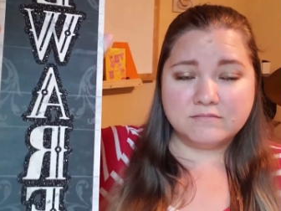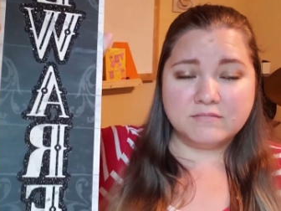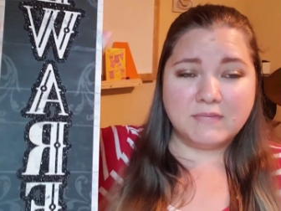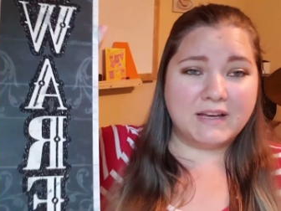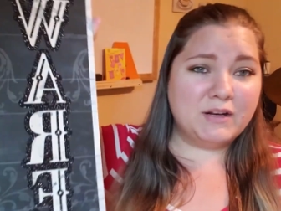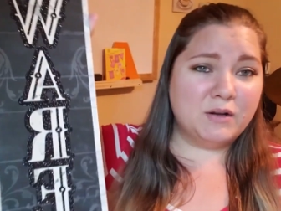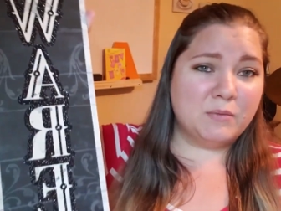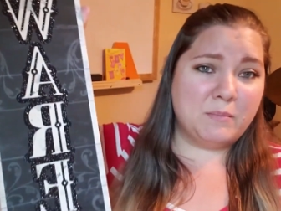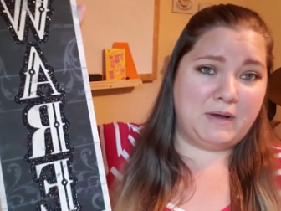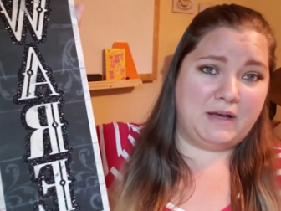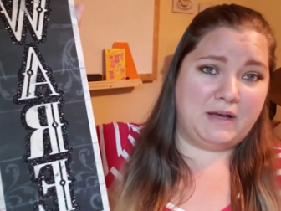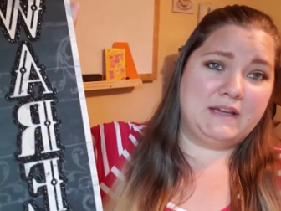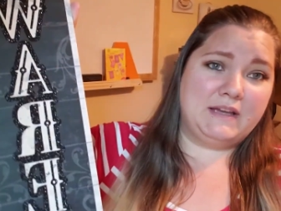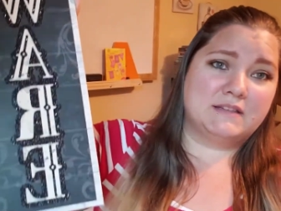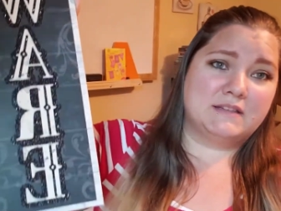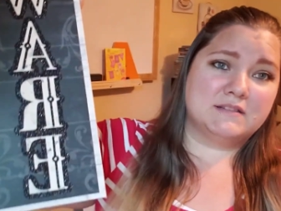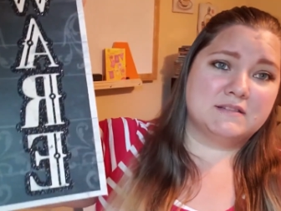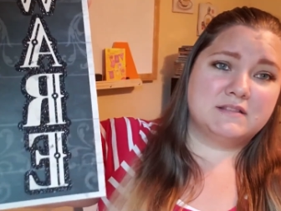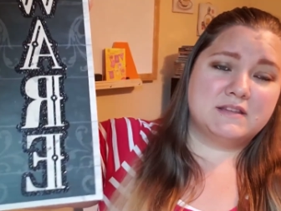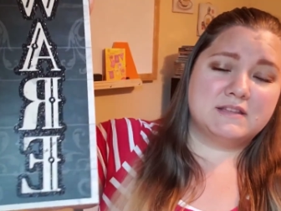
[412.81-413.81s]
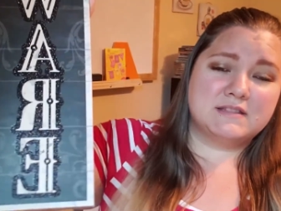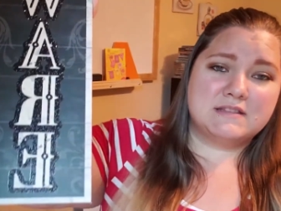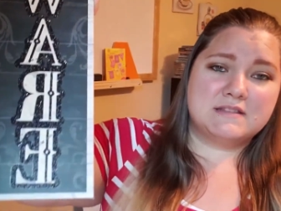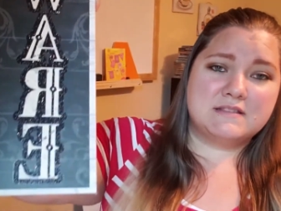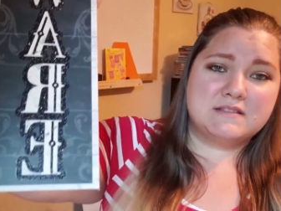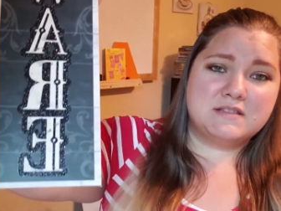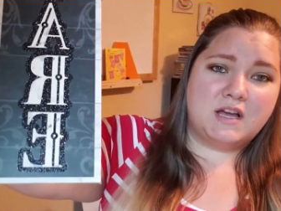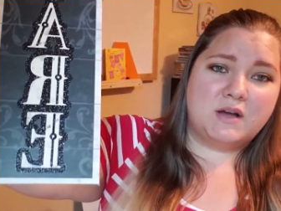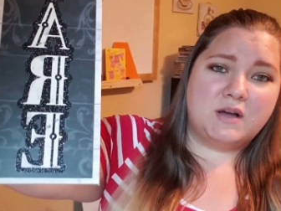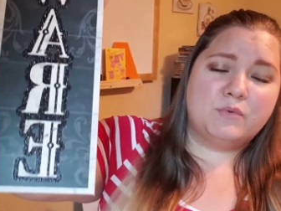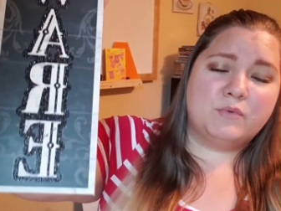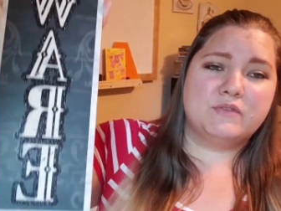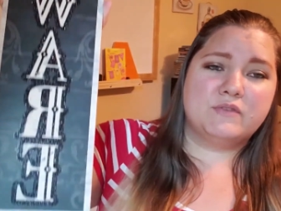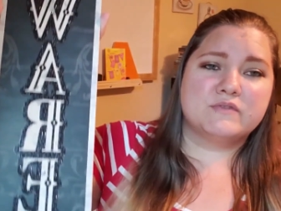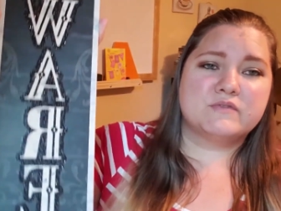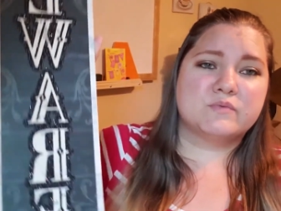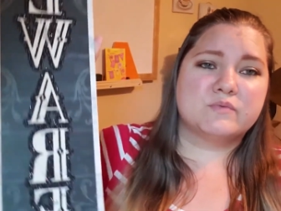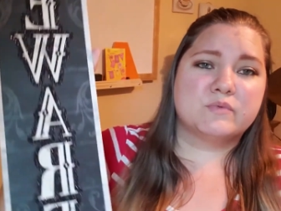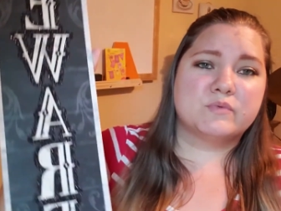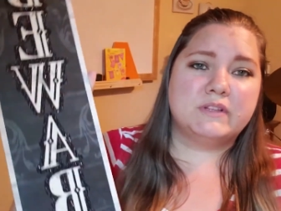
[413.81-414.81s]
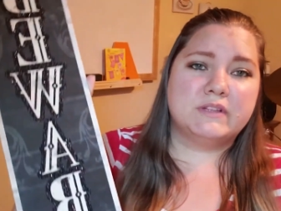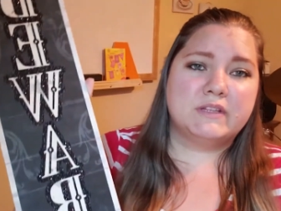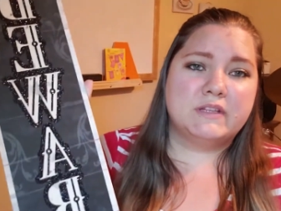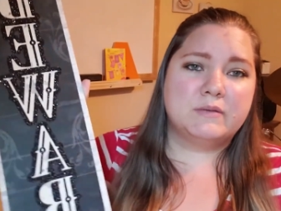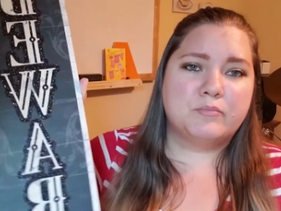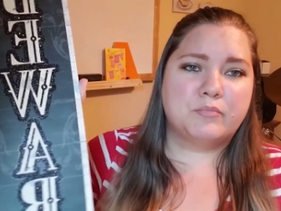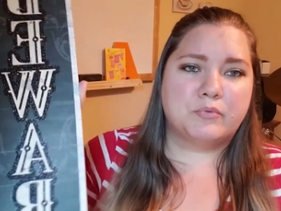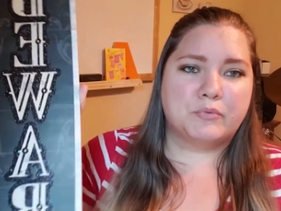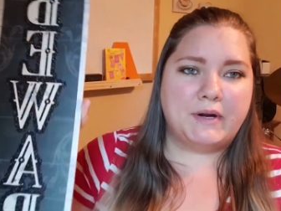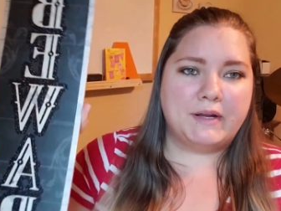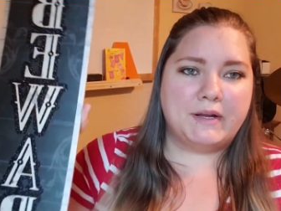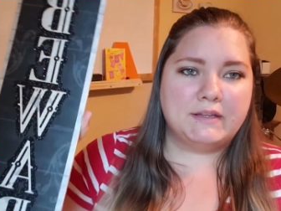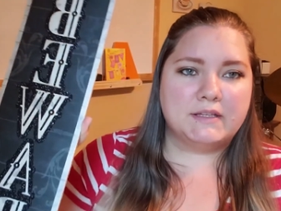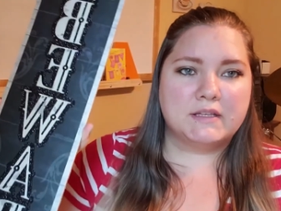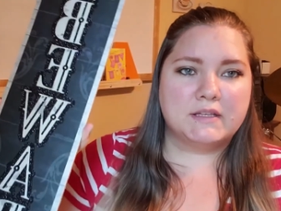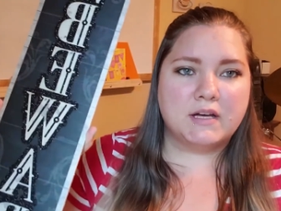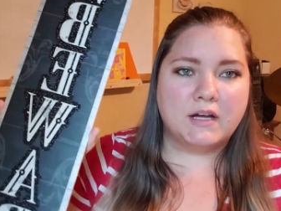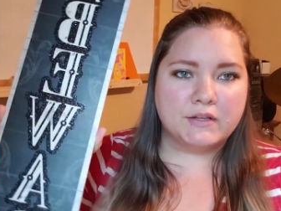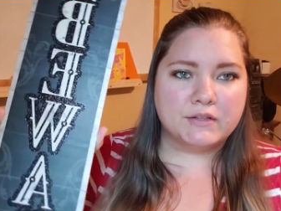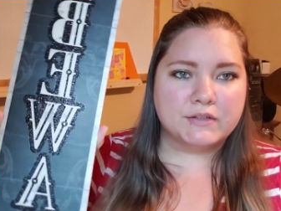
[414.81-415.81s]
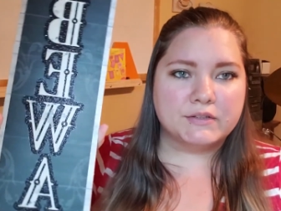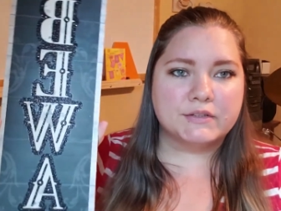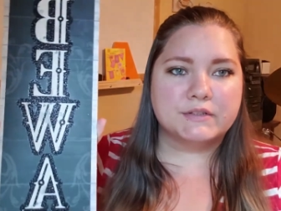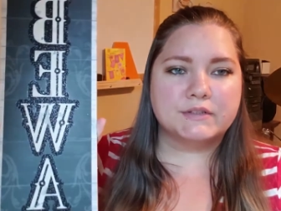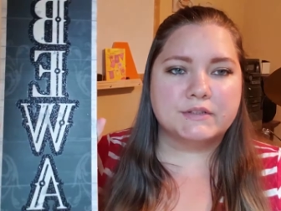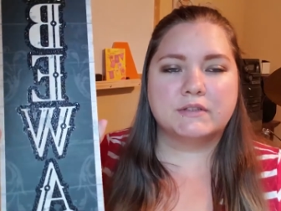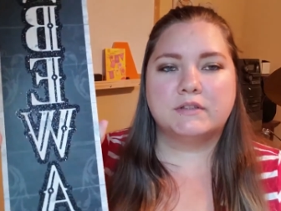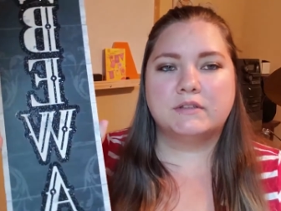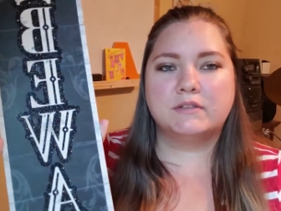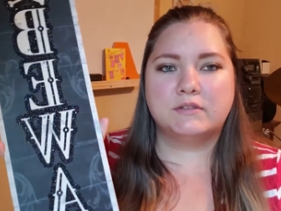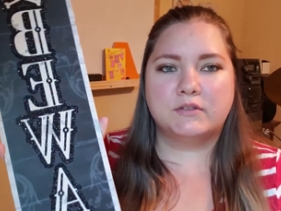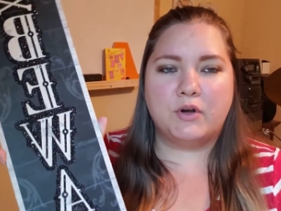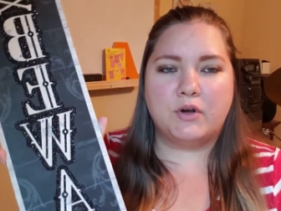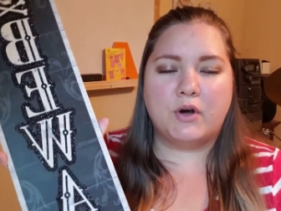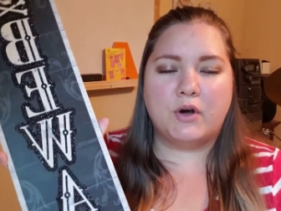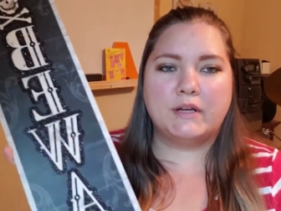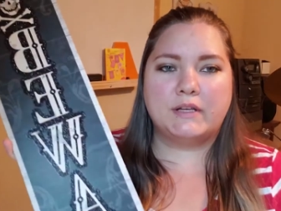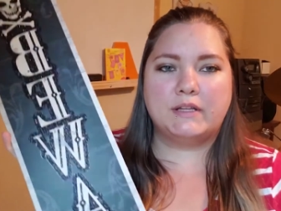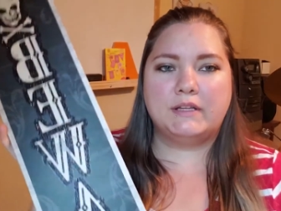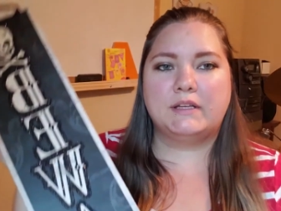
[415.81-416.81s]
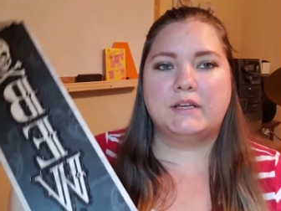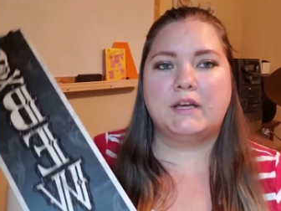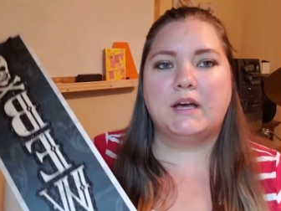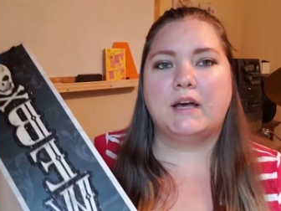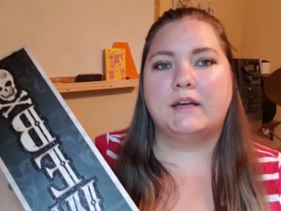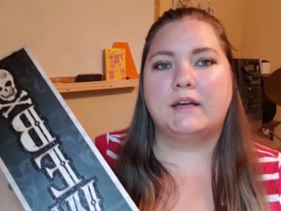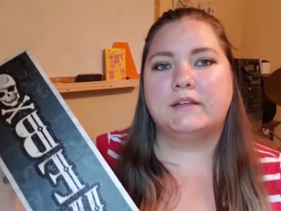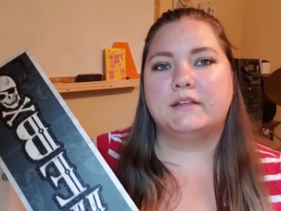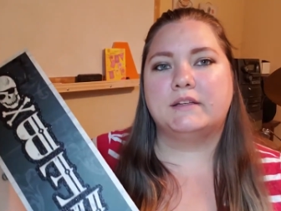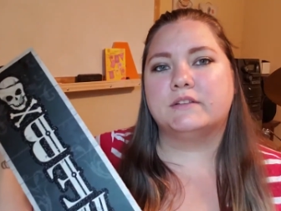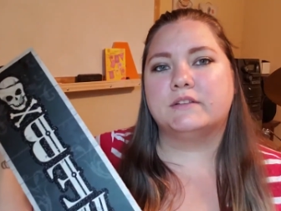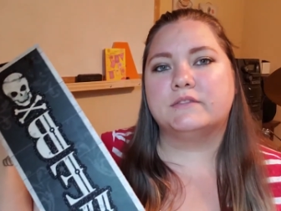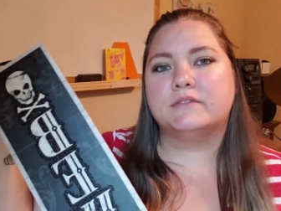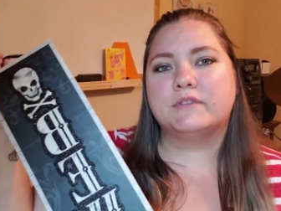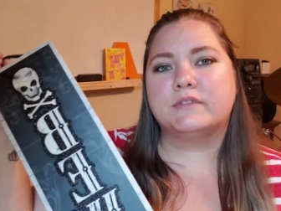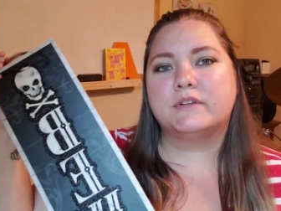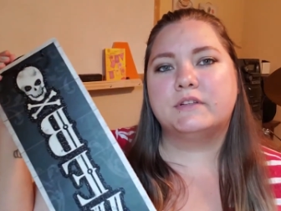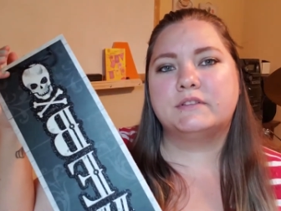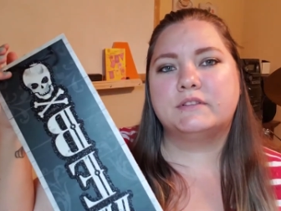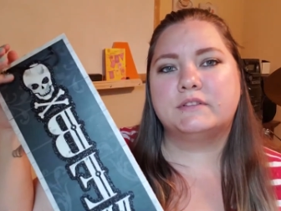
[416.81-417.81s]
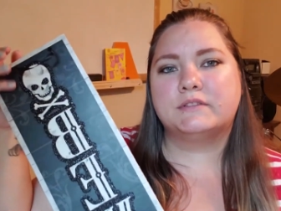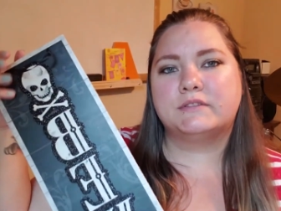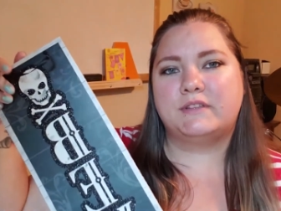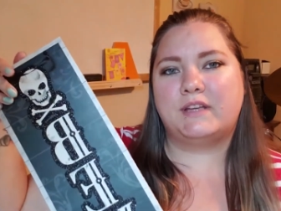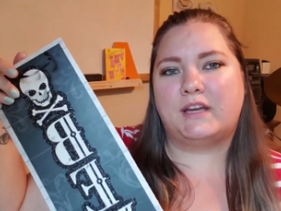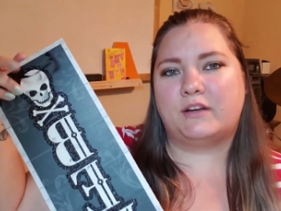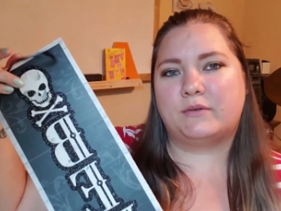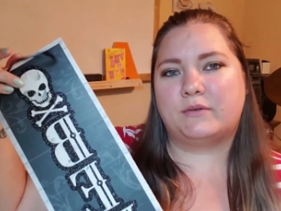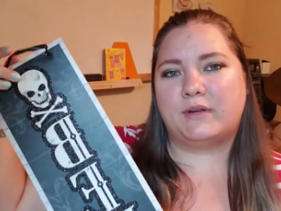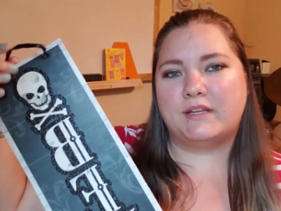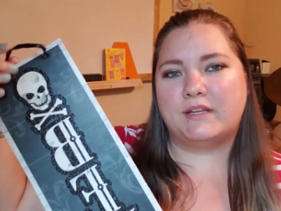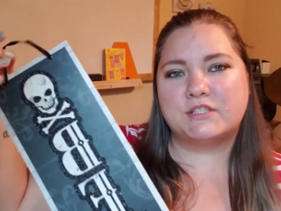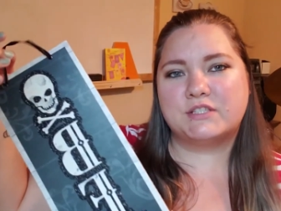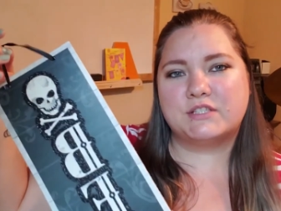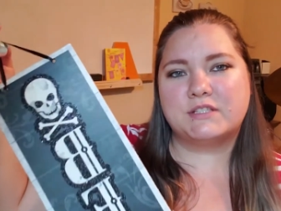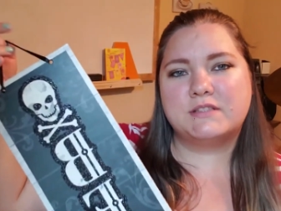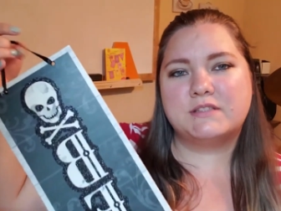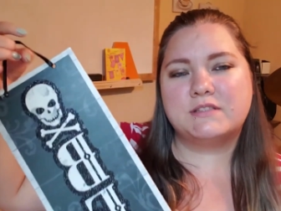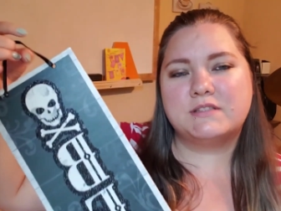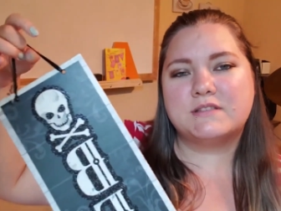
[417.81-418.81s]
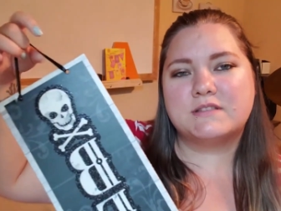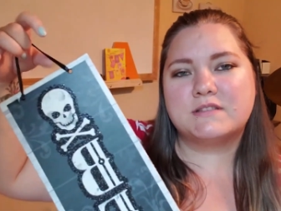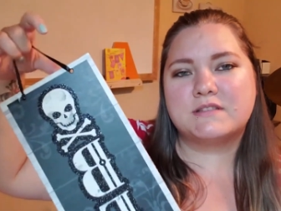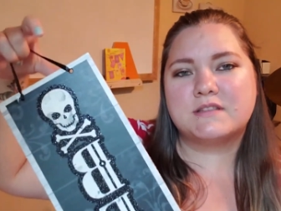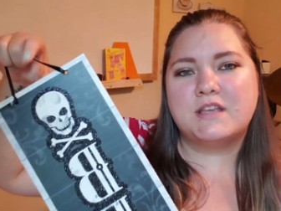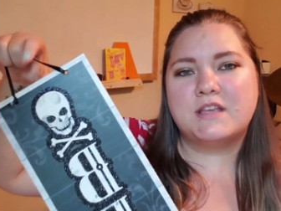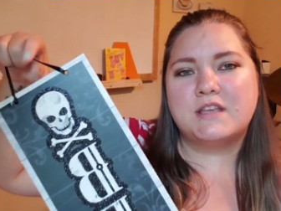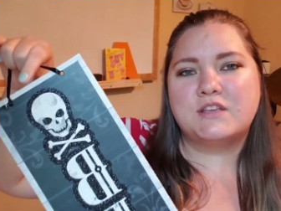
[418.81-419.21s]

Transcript: I don't mind. This is not one of those really brightly colored, gaudy kind of decorations,